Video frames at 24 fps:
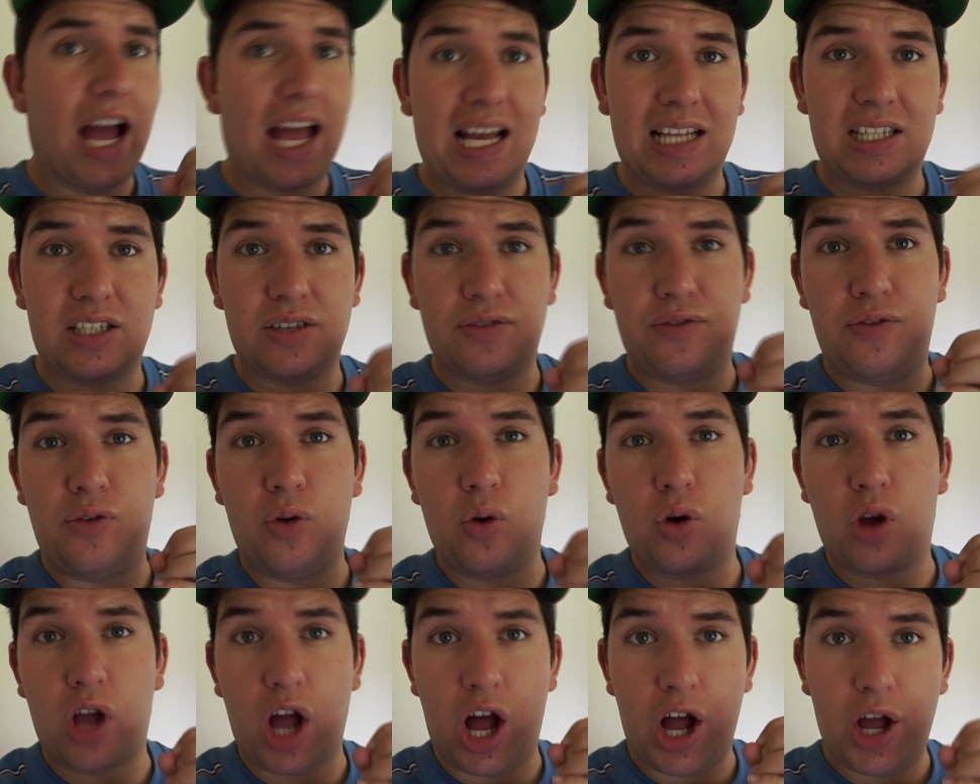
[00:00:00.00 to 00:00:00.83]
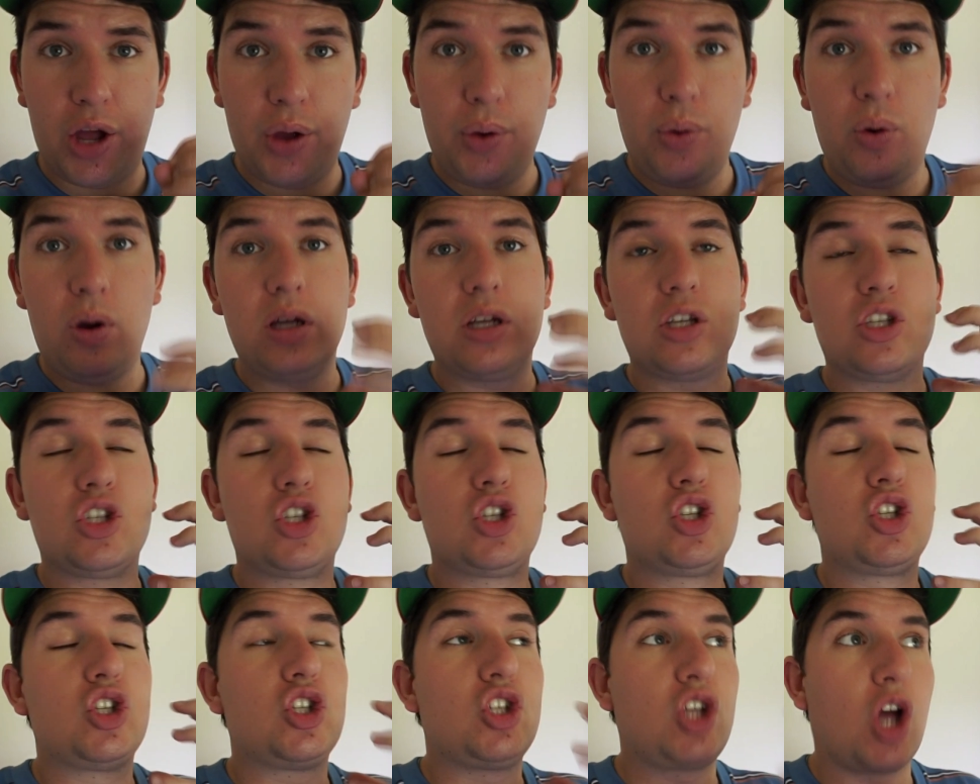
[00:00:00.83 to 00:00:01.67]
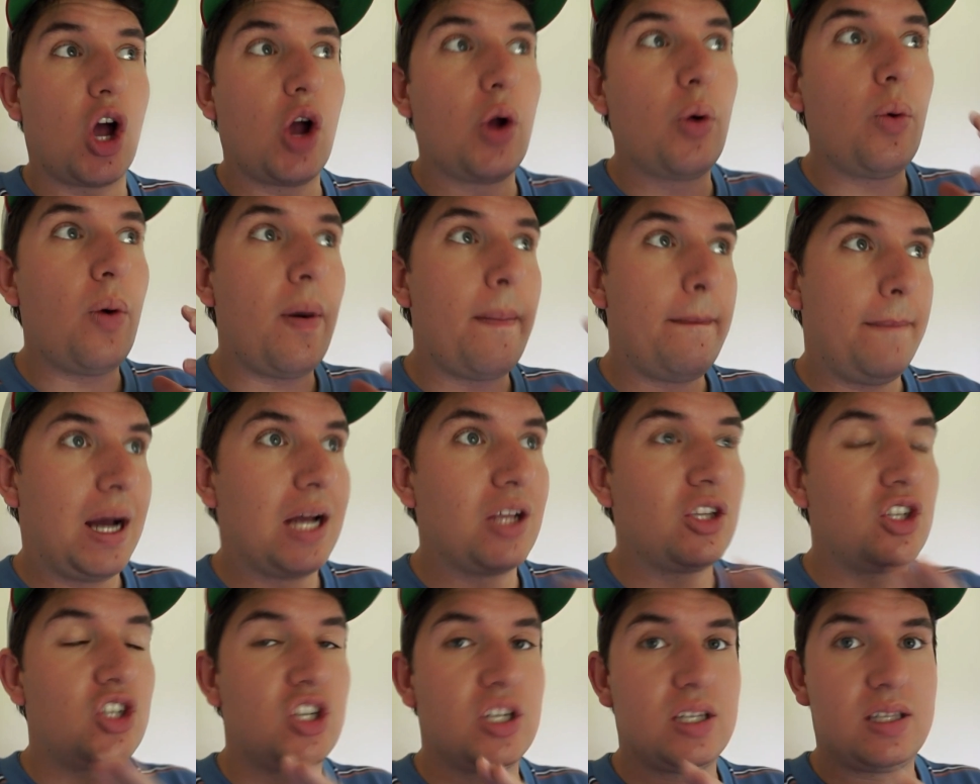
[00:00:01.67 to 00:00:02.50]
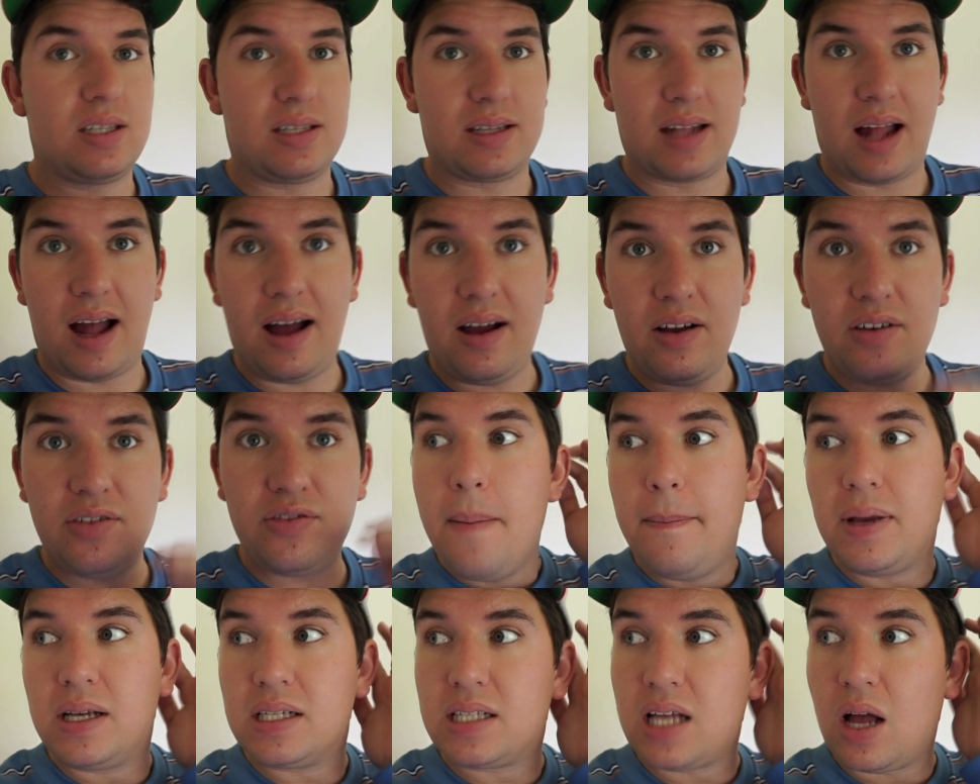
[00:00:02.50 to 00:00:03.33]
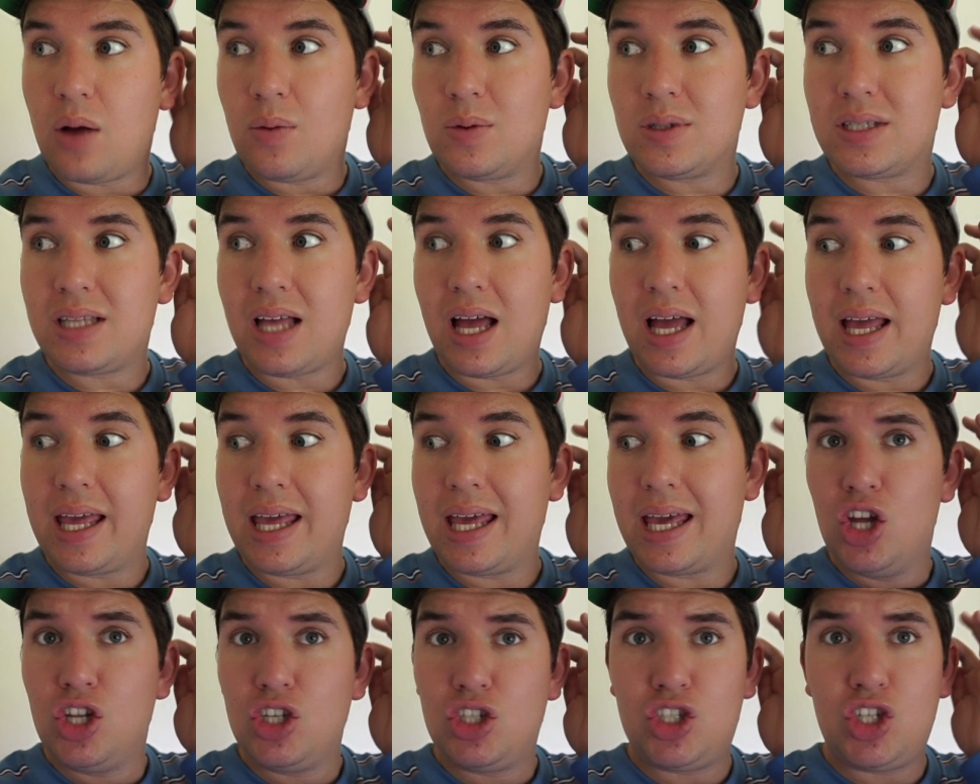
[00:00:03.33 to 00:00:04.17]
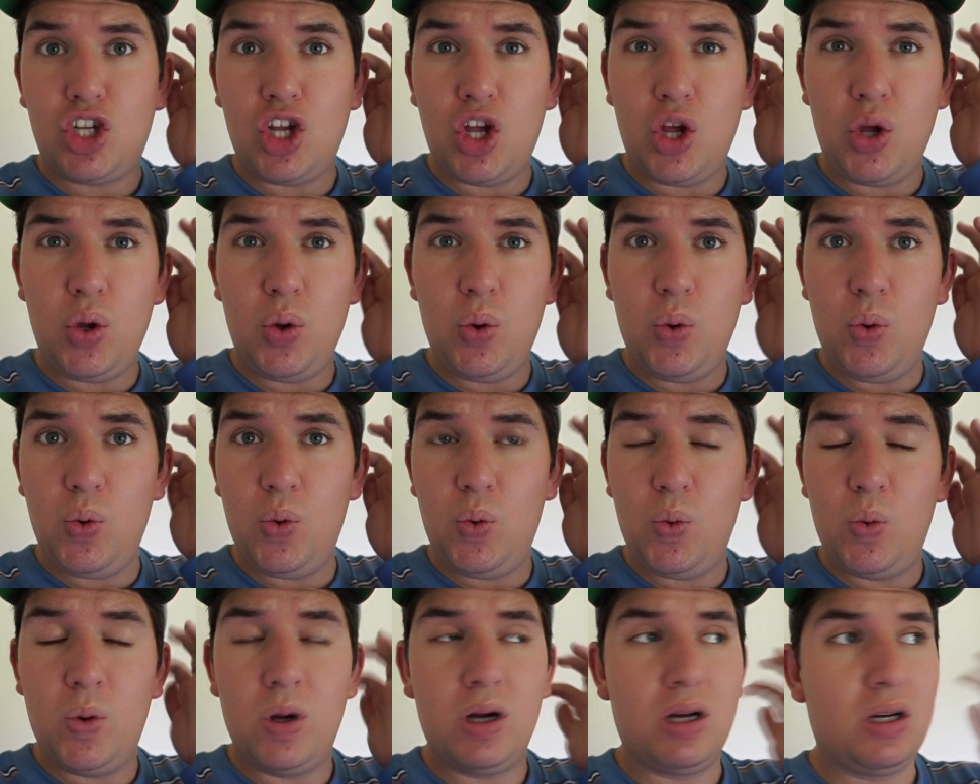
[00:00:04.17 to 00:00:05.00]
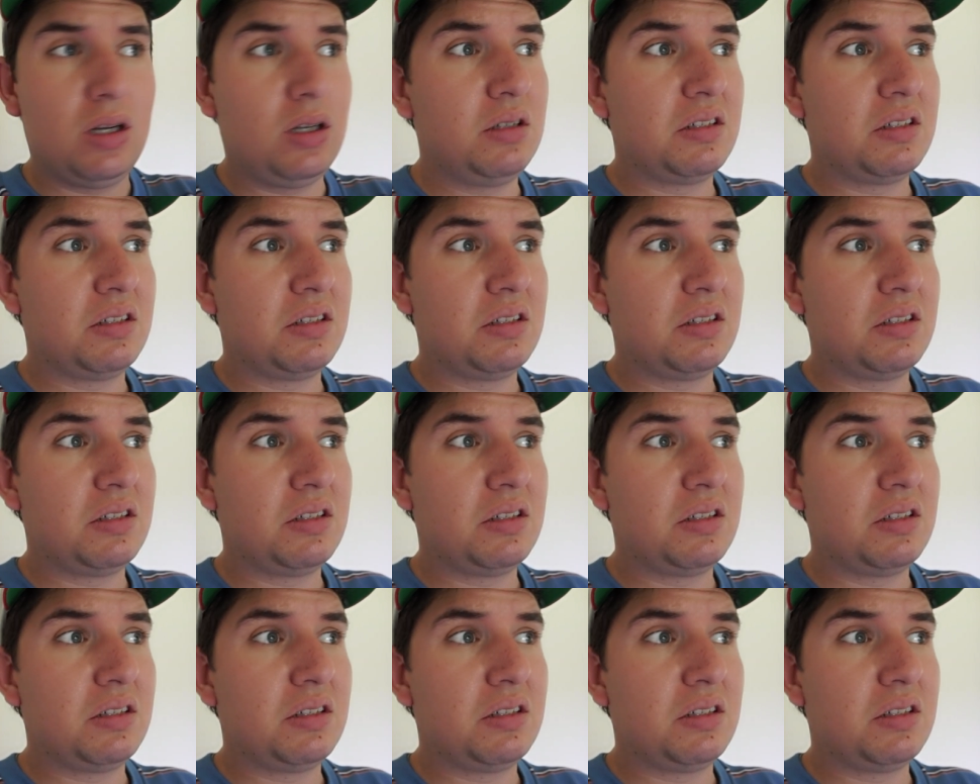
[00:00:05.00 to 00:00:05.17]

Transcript: I had to forego so much stuff because I was like 2